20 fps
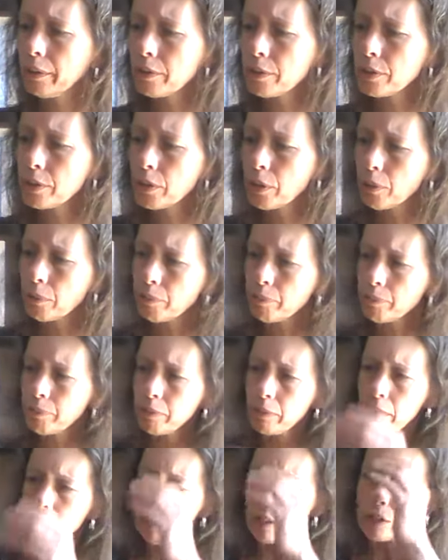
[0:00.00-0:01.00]
So
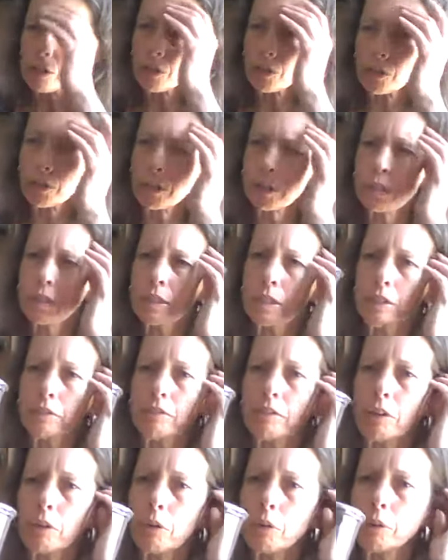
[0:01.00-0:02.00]
you can see if
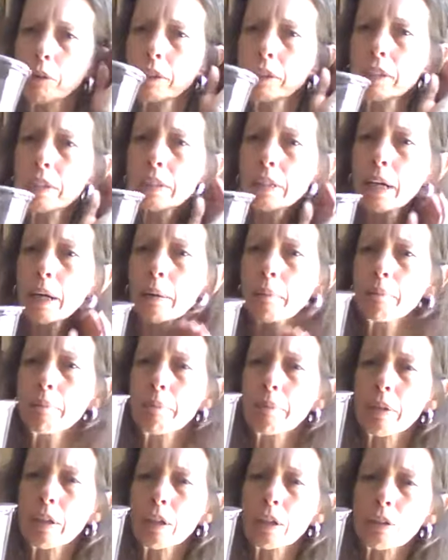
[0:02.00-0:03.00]
I hold these up,
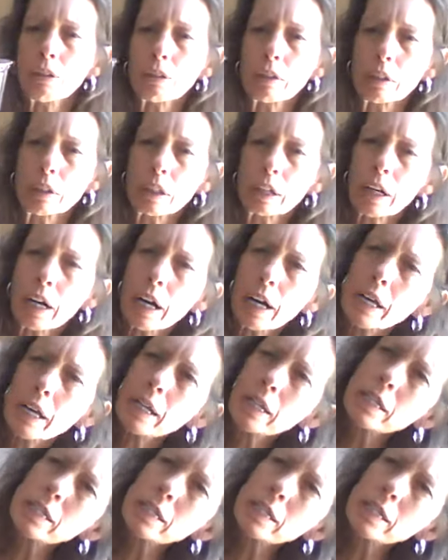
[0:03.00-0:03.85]
you can kind of